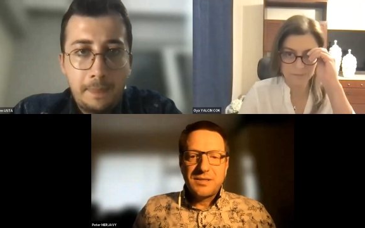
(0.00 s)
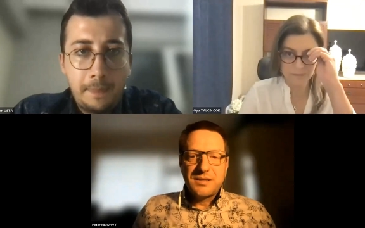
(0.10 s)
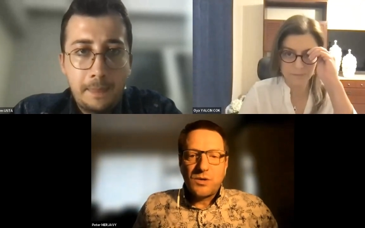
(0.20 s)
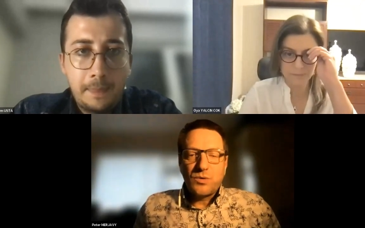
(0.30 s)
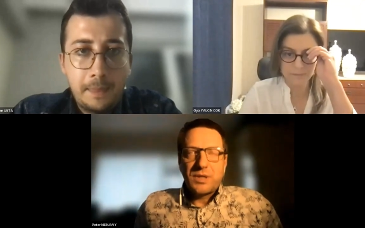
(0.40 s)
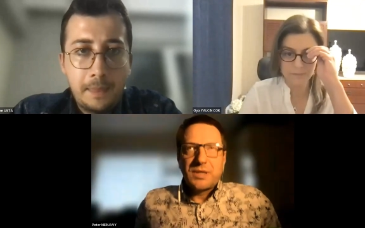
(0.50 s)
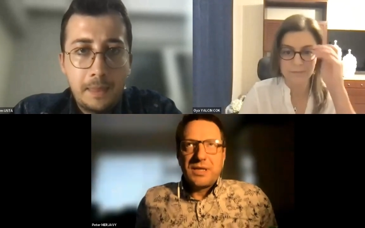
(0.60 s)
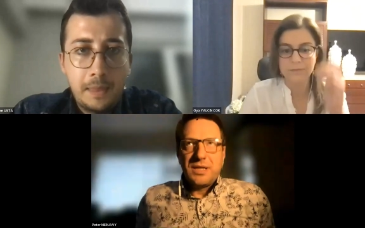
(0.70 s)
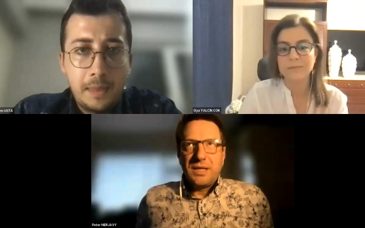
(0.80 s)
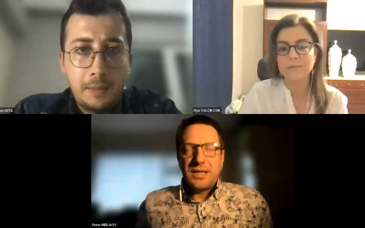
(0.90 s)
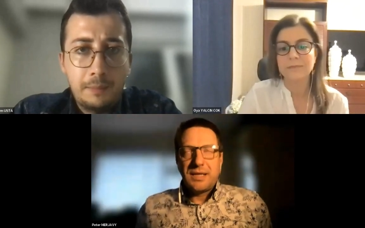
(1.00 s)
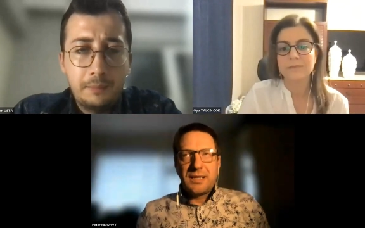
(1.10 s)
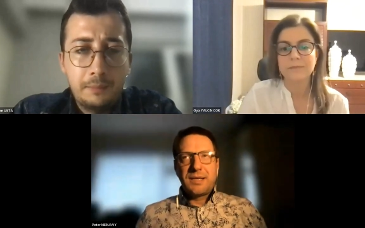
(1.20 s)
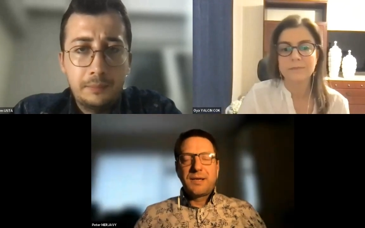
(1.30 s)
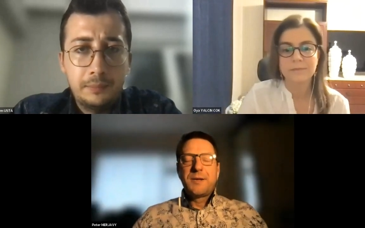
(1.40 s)
Speaker 1: So the
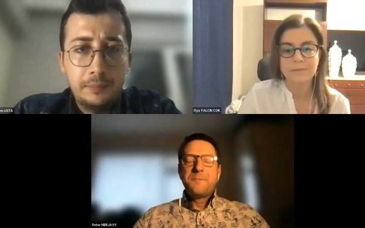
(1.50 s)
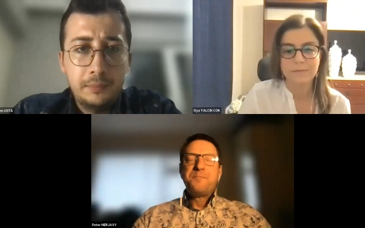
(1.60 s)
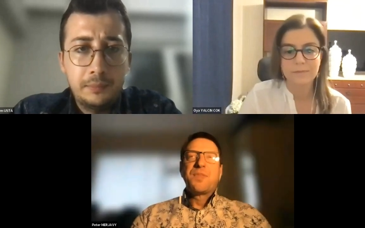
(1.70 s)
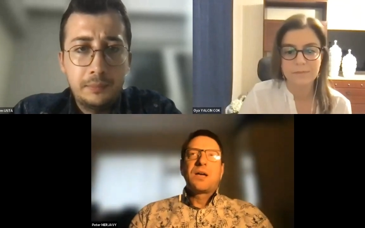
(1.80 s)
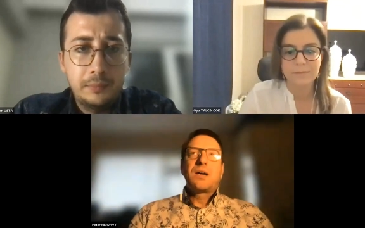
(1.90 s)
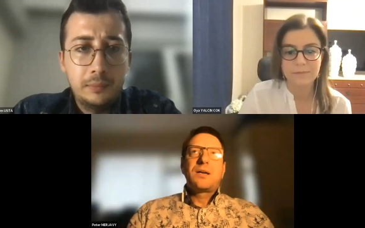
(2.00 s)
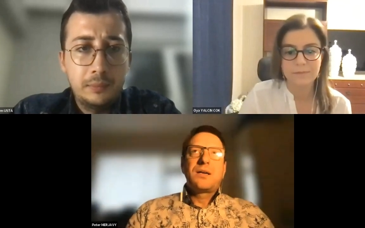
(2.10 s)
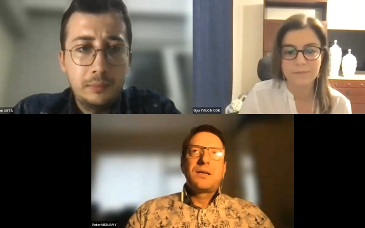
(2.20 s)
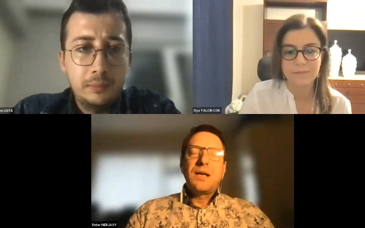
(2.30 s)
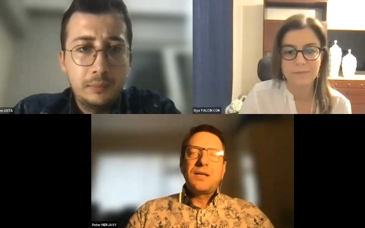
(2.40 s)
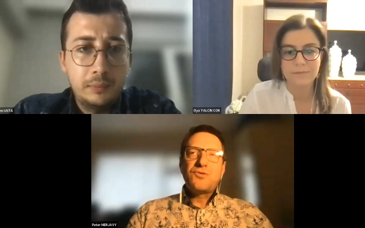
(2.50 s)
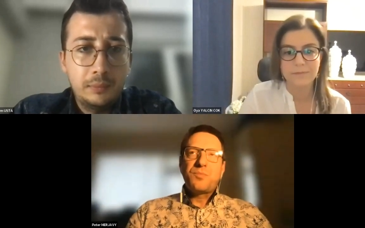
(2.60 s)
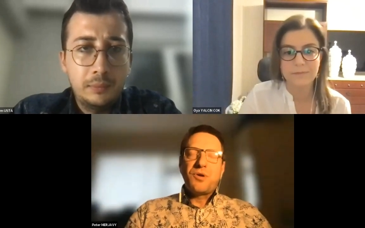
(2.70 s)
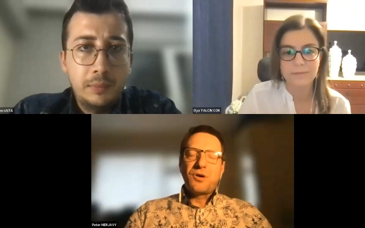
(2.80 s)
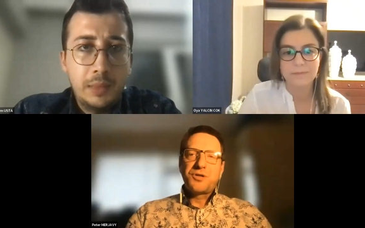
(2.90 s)
uh,
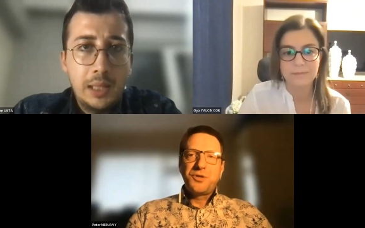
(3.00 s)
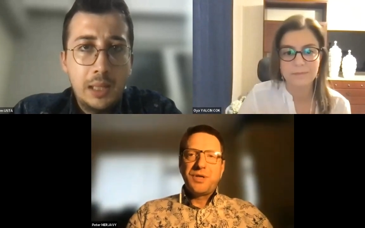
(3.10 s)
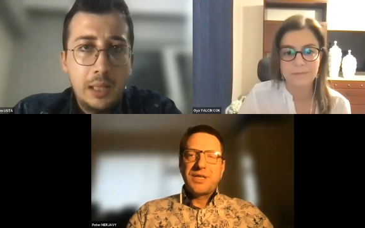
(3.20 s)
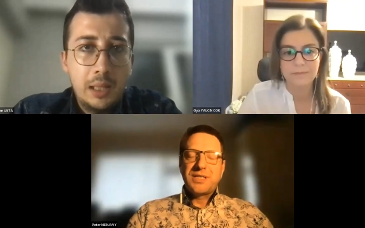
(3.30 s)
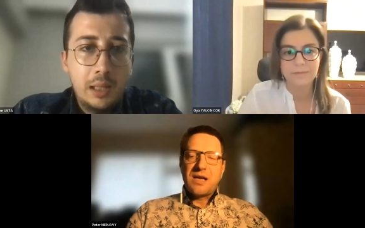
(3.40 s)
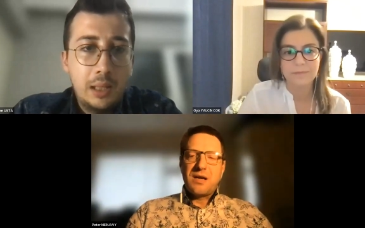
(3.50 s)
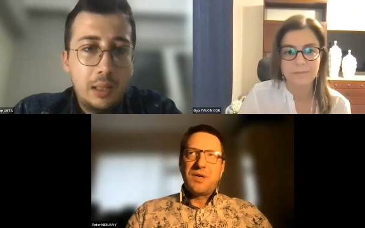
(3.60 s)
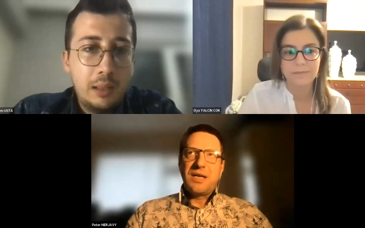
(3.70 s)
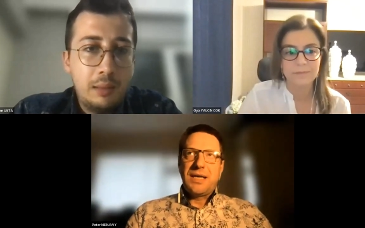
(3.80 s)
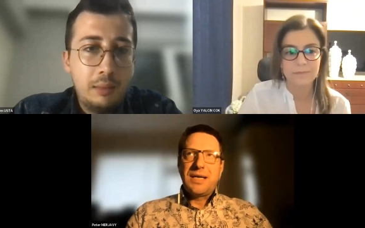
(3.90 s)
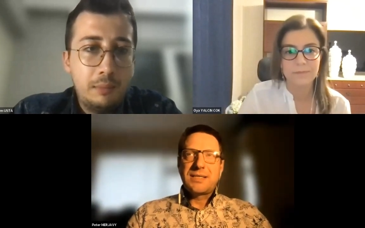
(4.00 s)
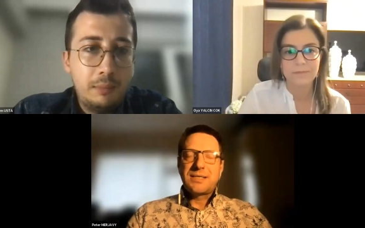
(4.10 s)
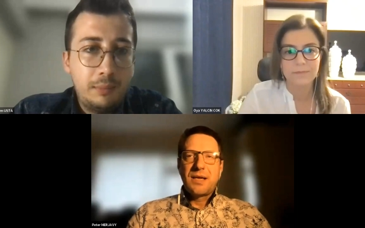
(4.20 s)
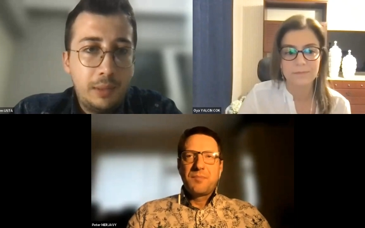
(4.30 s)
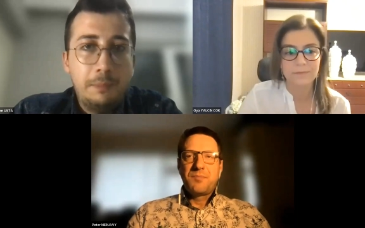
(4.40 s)
uh, 2 exam uh,
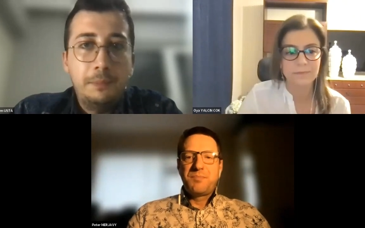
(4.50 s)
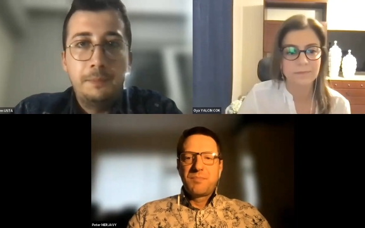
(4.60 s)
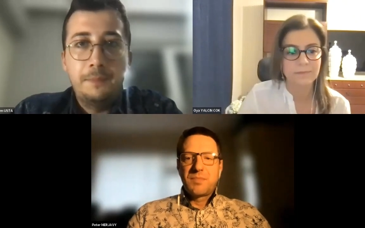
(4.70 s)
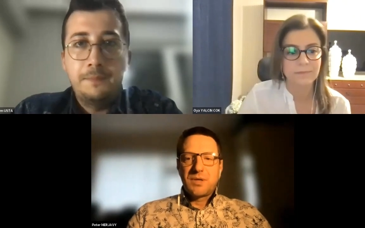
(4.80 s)
is, okay.